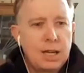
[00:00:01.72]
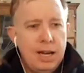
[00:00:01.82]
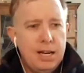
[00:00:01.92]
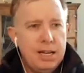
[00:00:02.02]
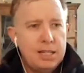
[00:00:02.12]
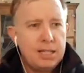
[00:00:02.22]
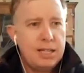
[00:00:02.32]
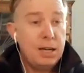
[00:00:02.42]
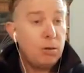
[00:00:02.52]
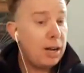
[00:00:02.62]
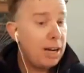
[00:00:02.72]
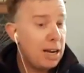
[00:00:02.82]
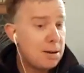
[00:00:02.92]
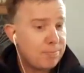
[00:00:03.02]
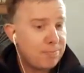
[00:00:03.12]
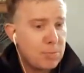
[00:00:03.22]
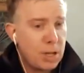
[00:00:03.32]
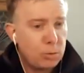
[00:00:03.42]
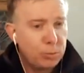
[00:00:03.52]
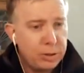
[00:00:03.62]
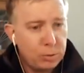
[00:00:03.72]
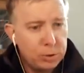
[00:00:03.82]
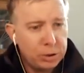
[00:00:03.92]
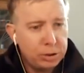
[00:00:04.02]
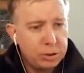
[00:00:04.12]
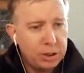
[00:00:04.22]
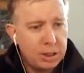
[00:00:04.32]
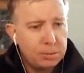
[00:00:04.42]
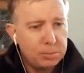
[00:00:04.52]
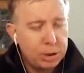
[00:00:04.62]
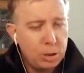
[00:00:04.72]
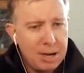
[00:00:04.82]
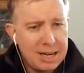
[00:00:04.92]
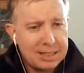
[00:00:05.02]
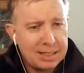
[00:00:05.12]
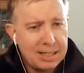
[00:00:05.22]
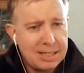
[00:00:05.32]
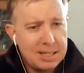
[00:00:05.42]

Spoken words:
And here I am with Richard Schumack